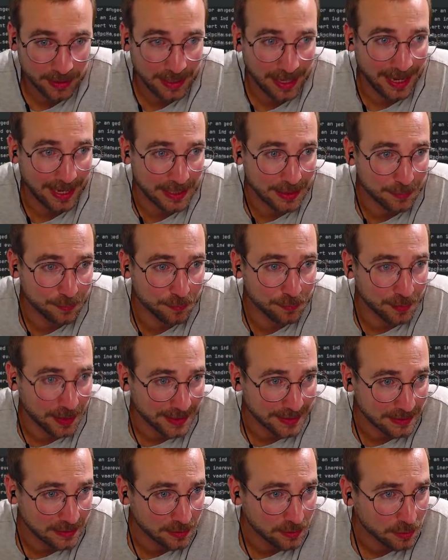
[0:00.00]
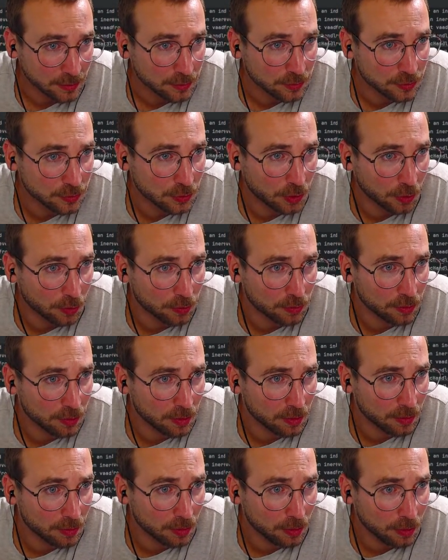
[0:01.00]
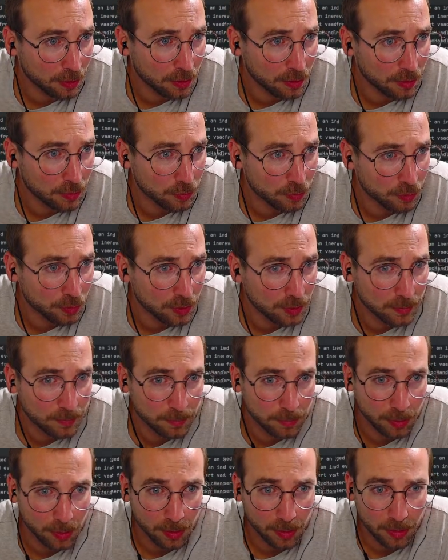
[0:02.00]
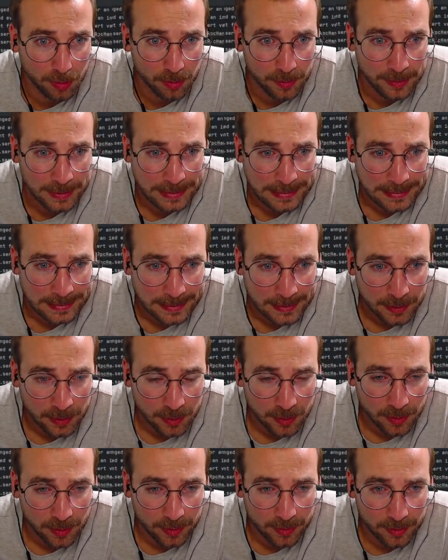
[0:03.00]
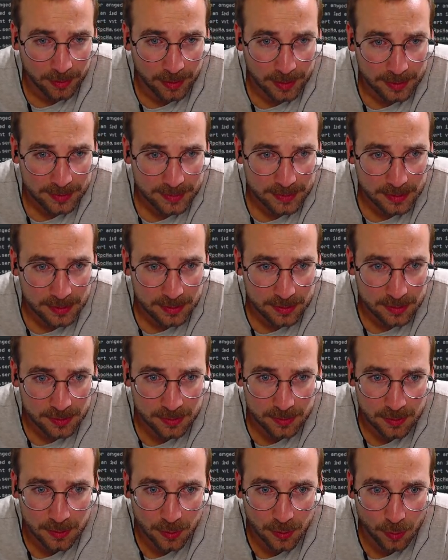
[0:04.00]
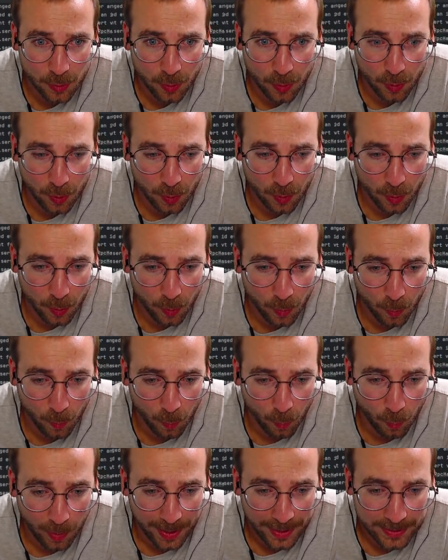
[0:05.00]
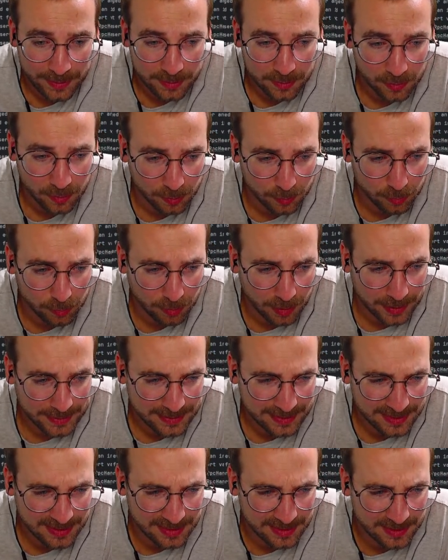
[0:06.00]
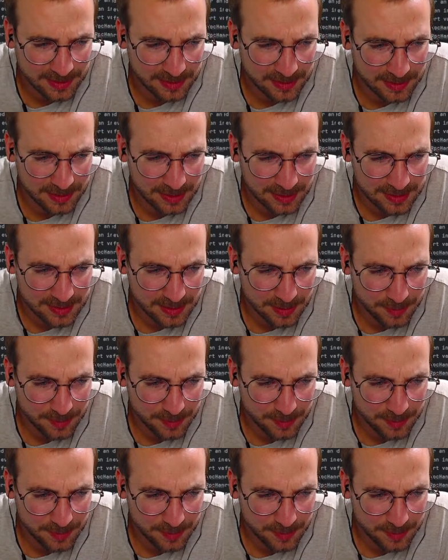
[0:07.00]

I find tolerable. This is quite all right. It did some